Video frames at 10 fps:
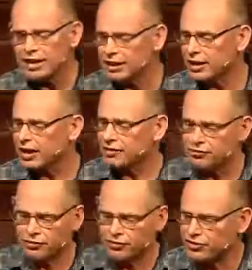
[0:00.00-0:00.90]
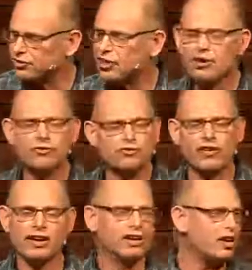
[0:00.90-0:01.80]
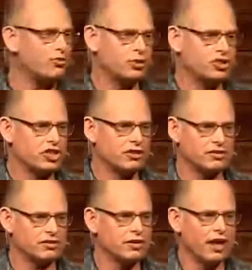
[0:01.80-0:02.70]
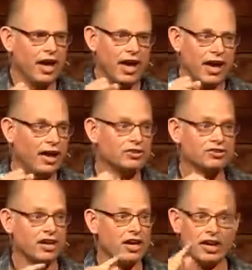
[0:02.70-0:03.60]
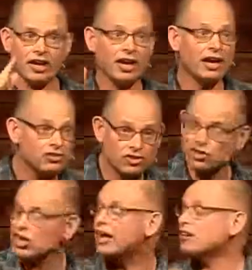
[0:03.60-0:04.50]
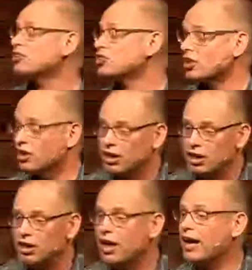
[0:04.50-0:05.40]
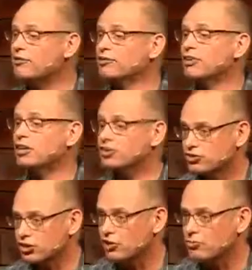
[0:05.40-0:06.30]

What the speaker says: kind of so fell in love with Jesus, and it has changed her life so